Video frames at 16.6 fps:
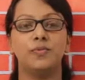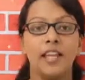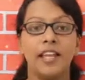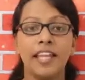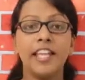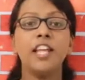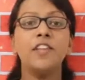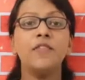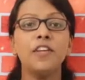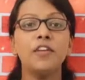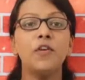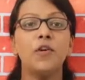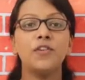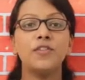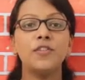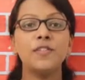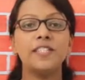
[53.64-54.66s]
Here we are
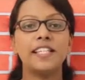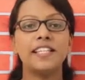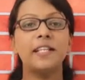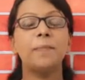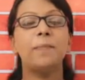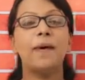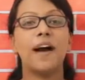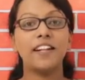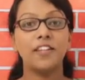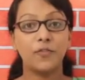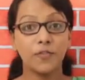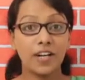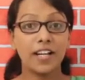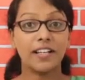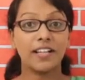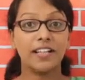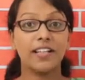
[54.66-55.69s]
going to see the part
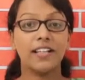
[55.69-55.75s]
1.